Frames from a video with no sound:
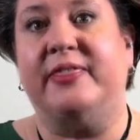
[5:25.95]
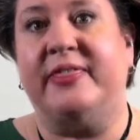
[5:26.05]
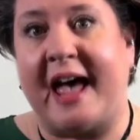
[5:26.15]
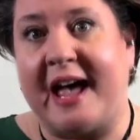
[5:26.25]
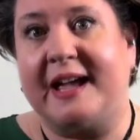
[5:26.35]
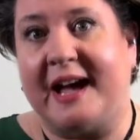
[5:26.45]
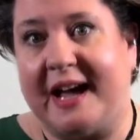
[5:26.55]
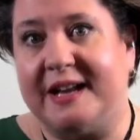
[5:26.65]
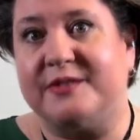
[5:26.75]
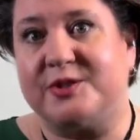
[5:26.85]
That
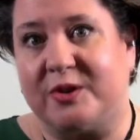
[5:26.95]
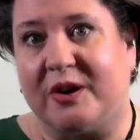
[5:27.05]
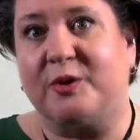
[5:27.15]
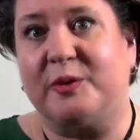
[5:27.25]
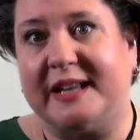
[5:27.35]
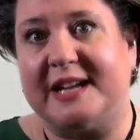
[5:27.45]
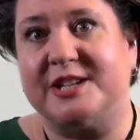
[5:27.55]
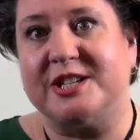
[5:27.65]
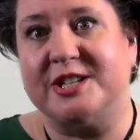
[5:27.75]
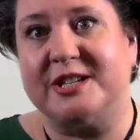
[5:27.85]
kind of strong
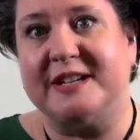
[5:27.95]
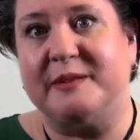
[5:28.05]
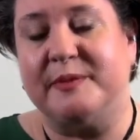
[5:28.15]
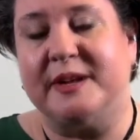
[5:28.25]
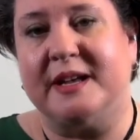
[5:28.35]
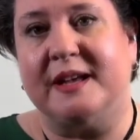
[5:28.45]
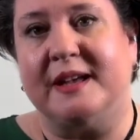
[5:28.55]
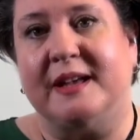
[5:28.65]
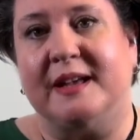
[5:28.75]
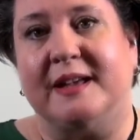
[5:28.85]
relationship
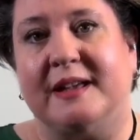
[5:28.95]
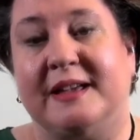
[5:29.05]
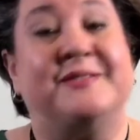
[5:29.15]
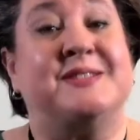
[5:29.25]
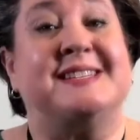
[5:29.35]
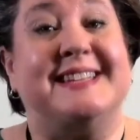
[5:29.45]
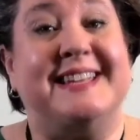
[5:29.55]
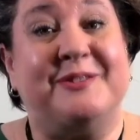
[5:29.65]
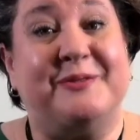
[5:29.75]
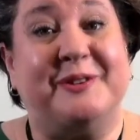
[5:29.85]
gives us
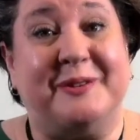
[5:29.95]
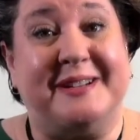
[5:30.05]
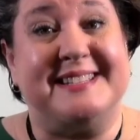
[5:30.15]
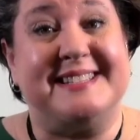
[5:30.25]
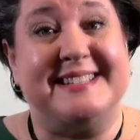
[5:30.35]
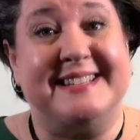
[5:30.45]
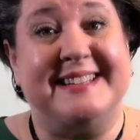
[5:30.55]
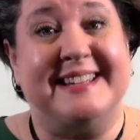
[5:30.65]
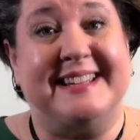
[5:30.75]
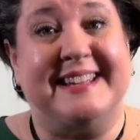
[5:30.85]
influence,
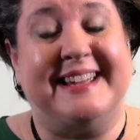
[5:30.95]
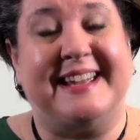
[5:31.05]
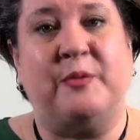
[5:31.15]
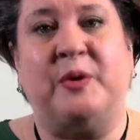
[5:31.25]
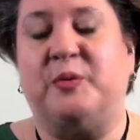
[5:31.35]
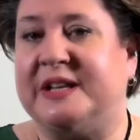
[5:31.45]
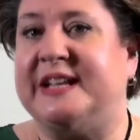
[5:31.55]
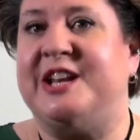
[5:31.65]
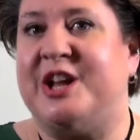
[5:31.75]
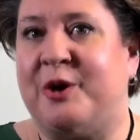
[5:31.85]
and we
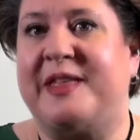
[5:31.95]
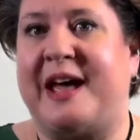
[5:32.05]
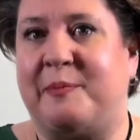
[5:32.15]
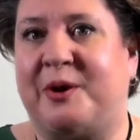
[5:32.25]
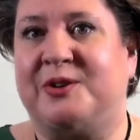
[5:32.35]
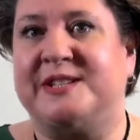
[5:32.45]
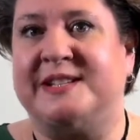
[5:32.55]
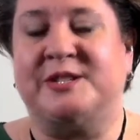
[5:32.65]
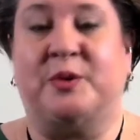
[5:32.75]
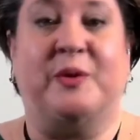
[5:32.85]
really know that
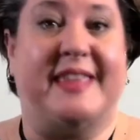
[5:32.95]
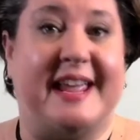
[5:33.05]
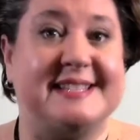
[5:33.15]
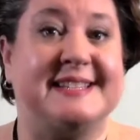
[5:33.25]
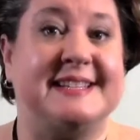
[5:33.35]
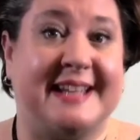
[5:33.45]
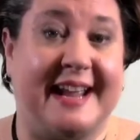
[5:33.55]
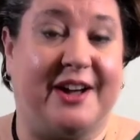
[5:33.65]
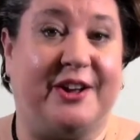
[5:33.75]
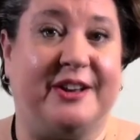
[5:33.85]
person. So when they sit
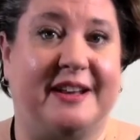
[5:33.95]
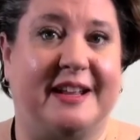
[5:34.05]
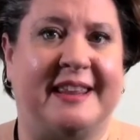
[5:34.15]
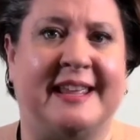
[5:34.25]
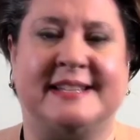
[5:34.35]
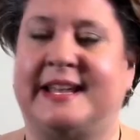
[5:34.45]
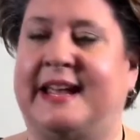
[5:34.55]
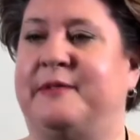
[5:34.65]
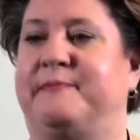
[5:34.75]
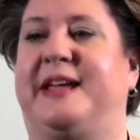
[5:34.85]
down and they
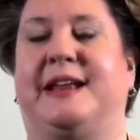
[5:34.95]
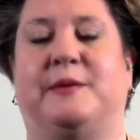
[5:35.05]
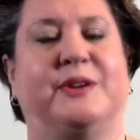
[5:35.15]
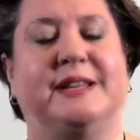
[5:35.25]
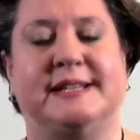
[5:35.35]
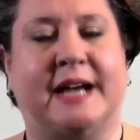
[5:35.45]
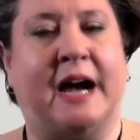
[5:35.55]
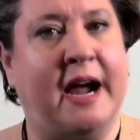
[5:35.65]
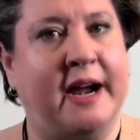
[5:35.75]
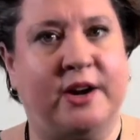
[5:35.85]
say, man, I'm really
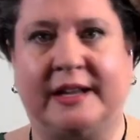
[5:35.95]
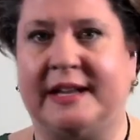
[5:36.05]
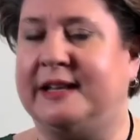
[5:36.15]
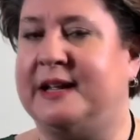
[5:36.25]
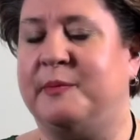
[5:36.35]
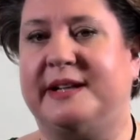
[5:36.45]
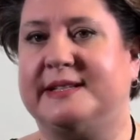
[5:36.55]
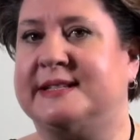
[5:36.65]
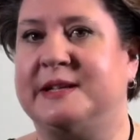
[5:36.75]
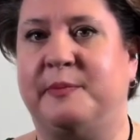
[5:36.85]
tired lately, I'm not
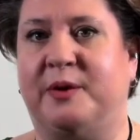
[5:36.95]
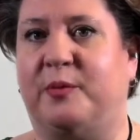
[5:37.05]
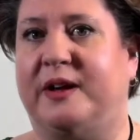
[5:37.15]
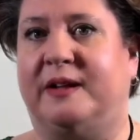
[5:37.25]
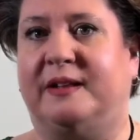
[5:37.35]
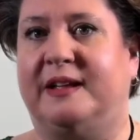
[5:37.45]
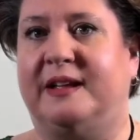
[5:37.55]
sleeping well,